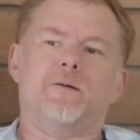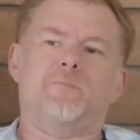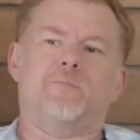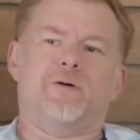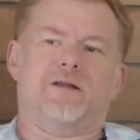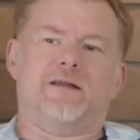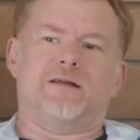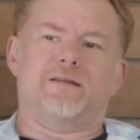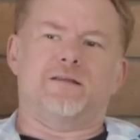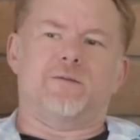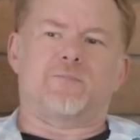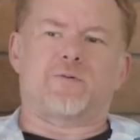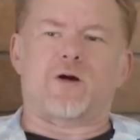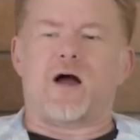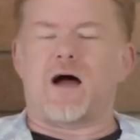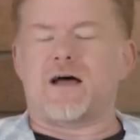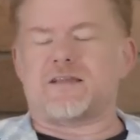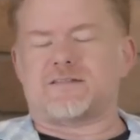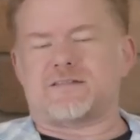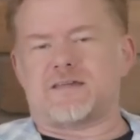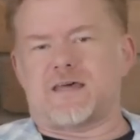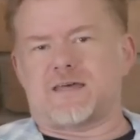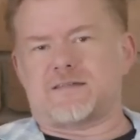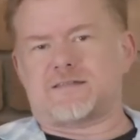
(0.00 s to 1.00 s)
But in the
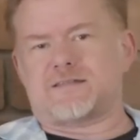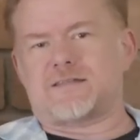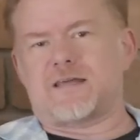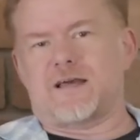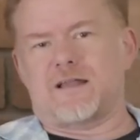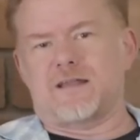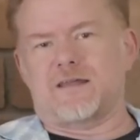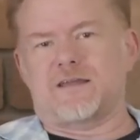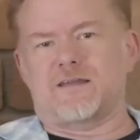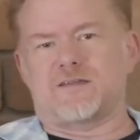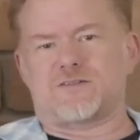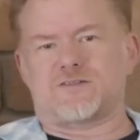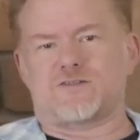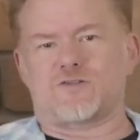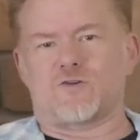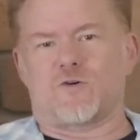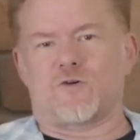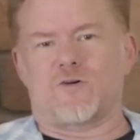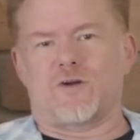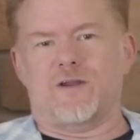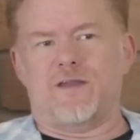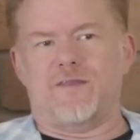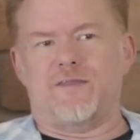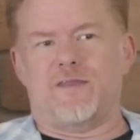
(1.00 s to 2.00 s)
process, telling a
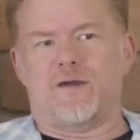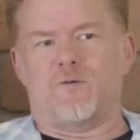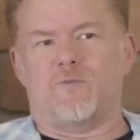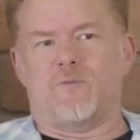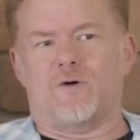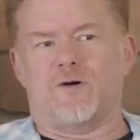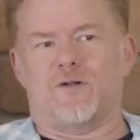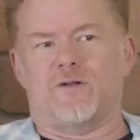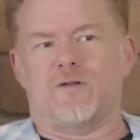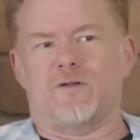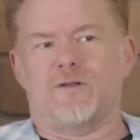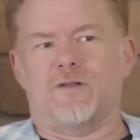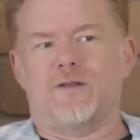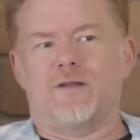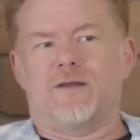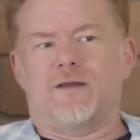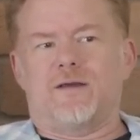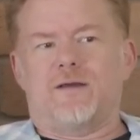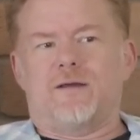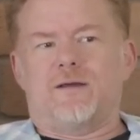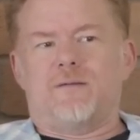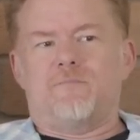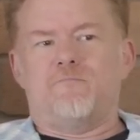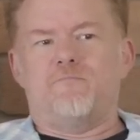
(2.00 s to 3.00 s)
story that will
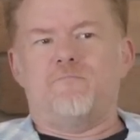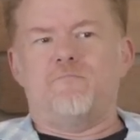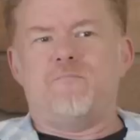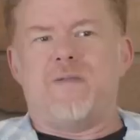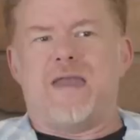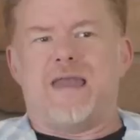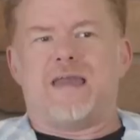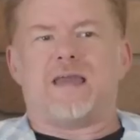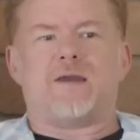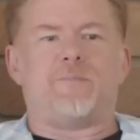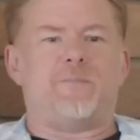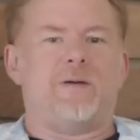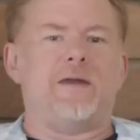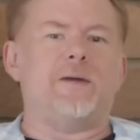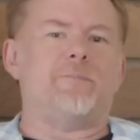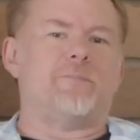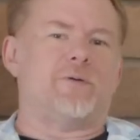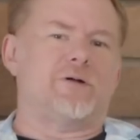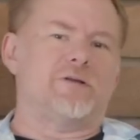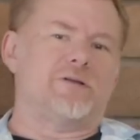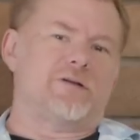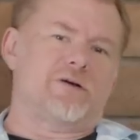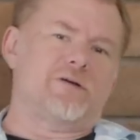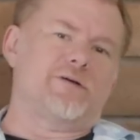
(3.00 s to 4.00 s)
make
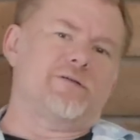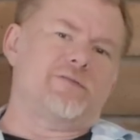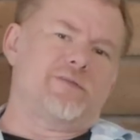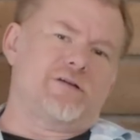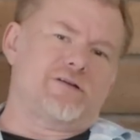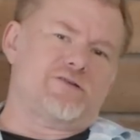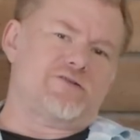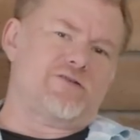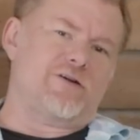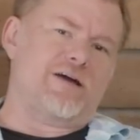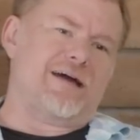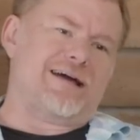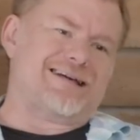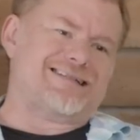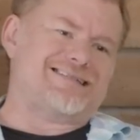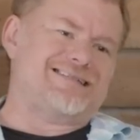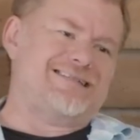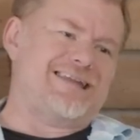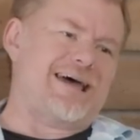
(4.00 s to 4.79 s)
people learn the tricks.